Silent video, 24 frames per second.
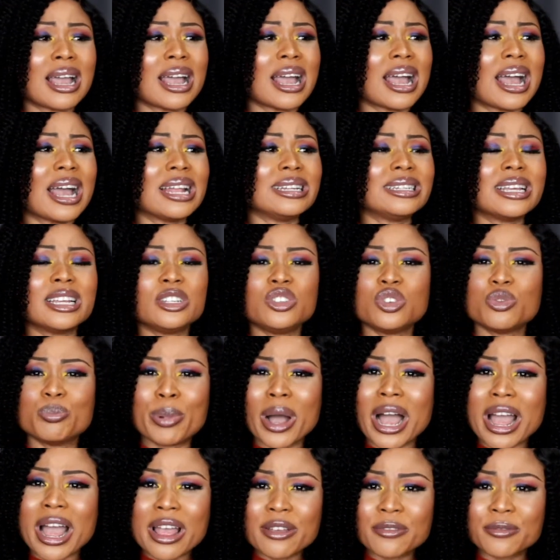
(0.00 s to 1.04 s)
and then you
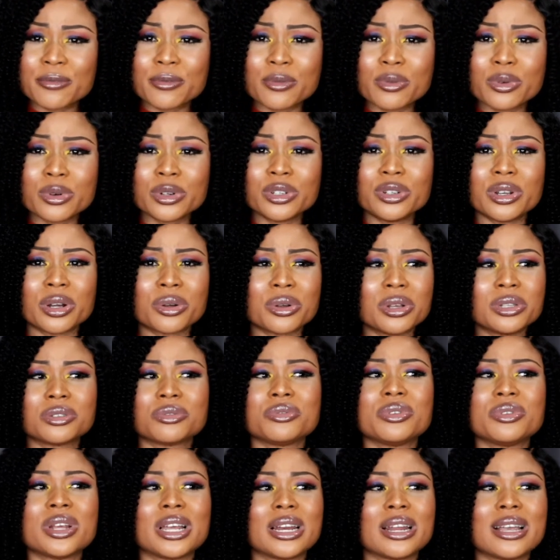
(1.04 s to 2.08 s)
buy food, you're going to
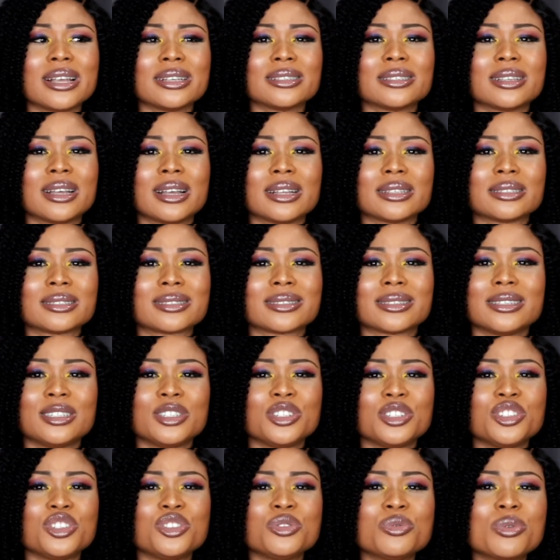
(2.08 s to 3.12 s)
realize that
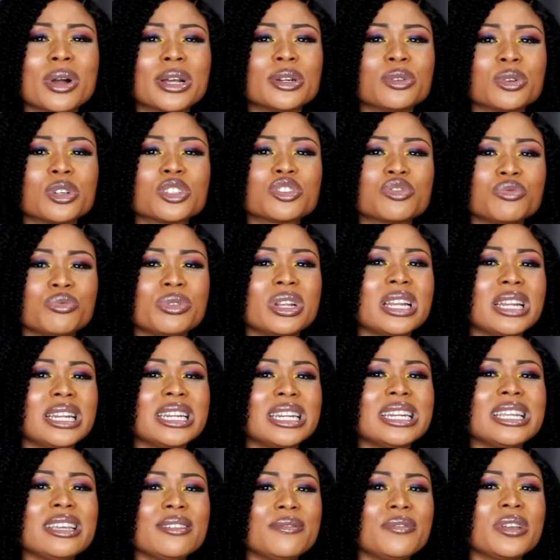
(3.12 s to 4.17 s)
you are not really
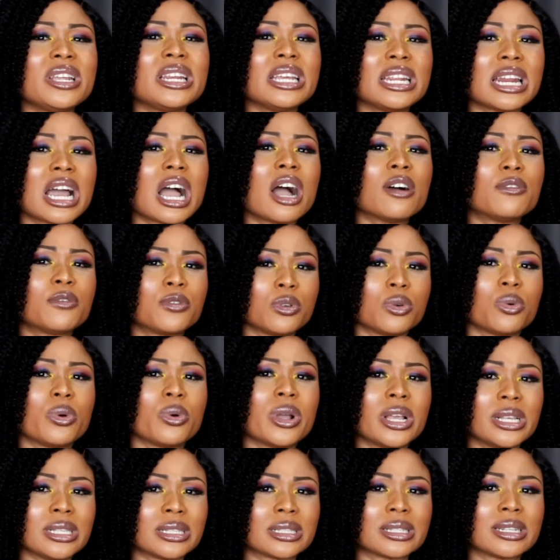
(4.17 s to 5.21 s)
living in
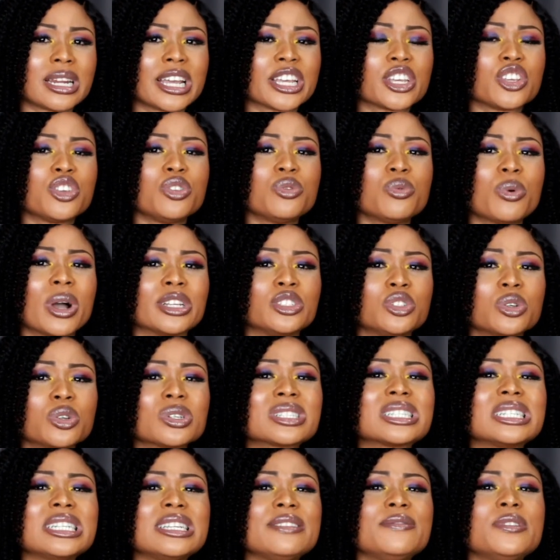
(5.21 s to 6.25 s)
affluence. Like, you are just
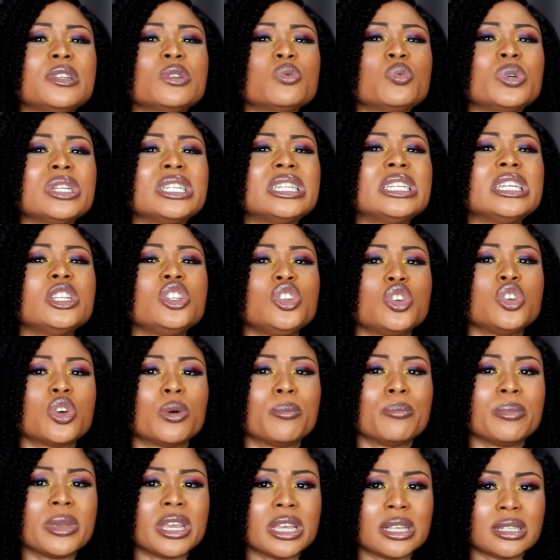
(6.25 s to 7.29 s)
living within your
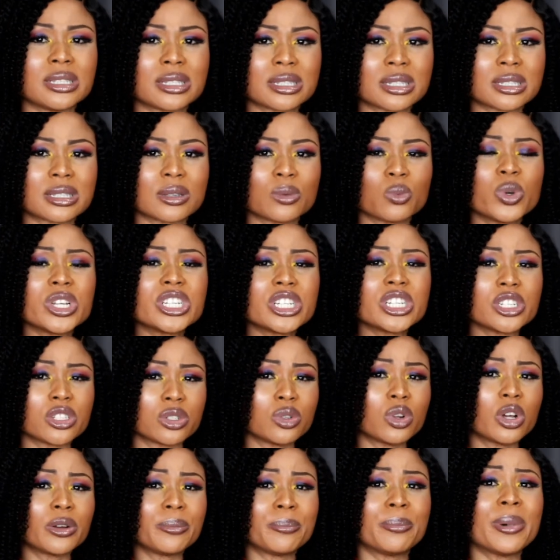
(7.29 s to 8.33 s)
means, which is
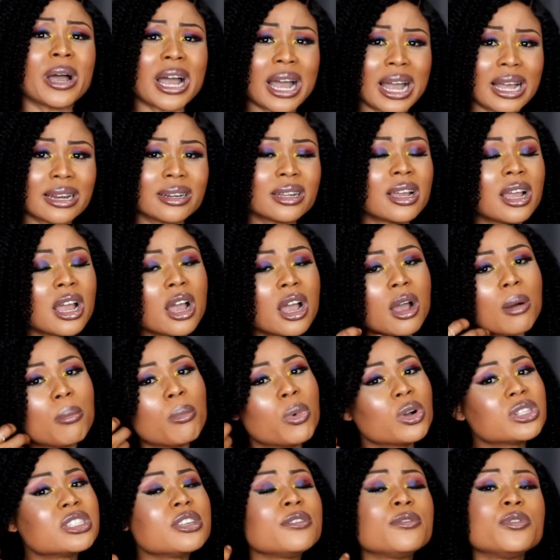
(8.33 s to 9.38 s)
not bad.
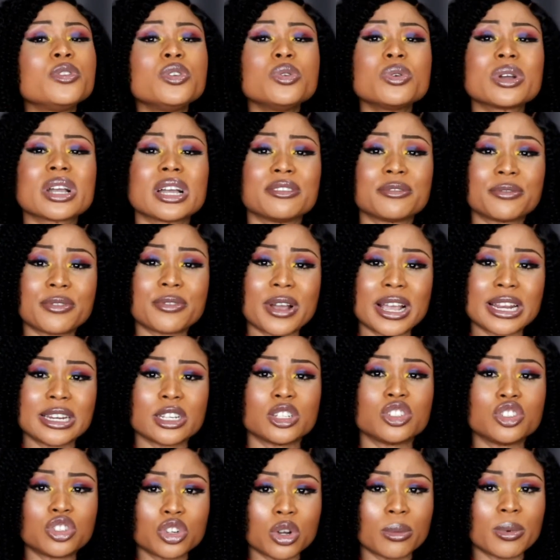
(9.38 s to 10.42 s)
But if you can find a
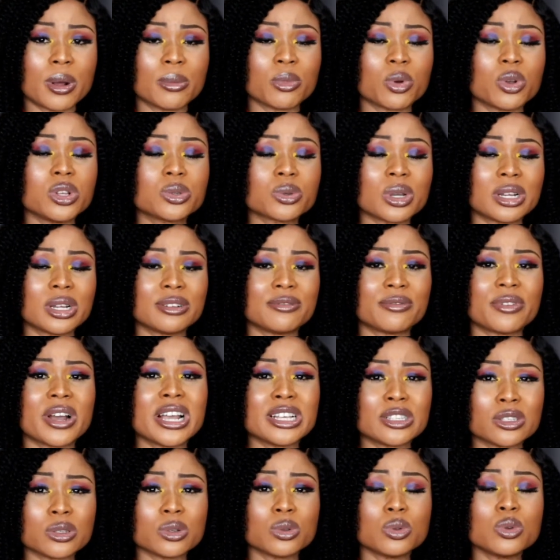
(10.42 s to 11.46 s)
job, I'm going to
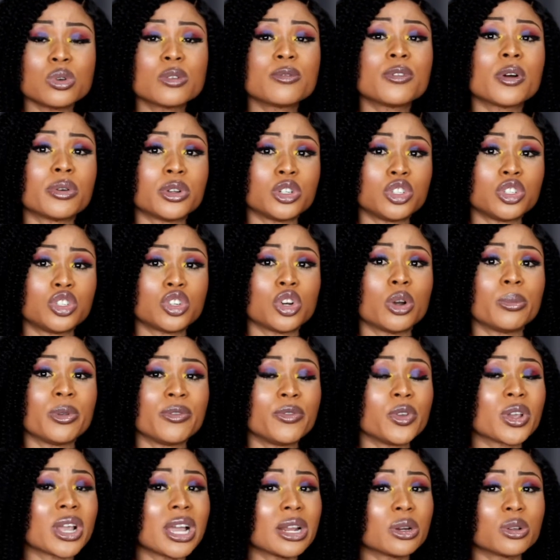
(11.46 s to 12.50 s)
advise you, look for a job. If you
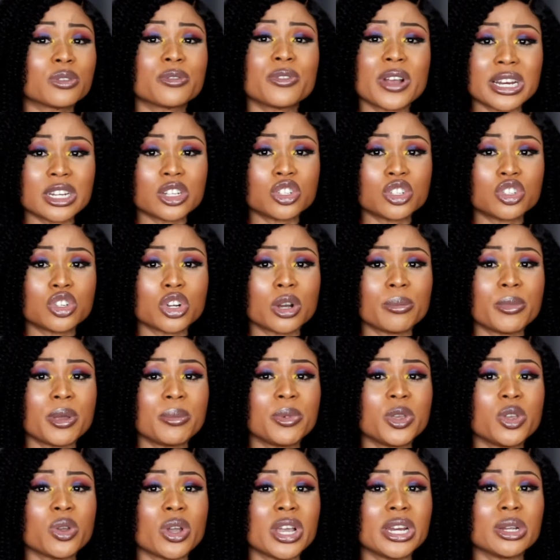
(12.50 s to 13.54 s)
cannot find a job, maybe
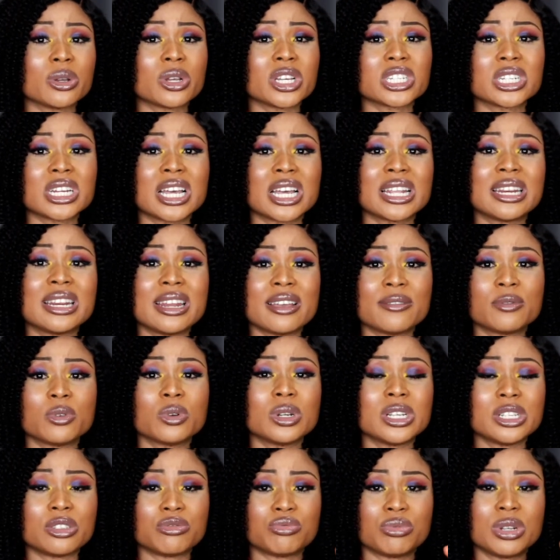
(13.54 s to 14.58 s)
your educational level
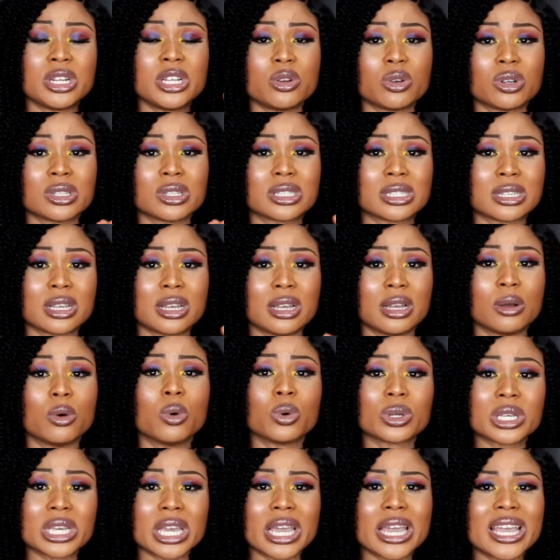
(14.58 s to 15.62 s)
is really not
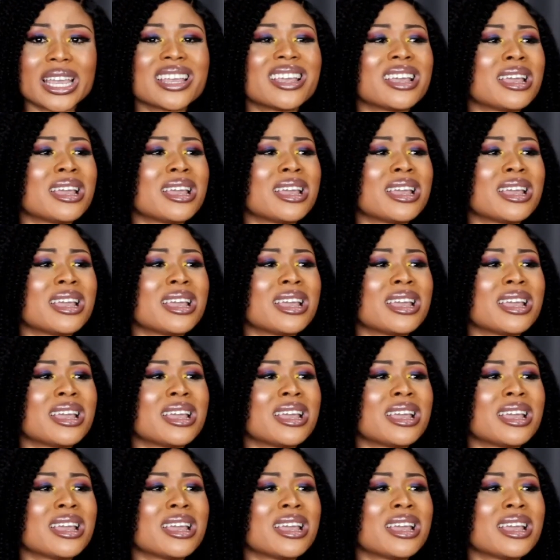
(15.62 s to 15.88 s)
okay,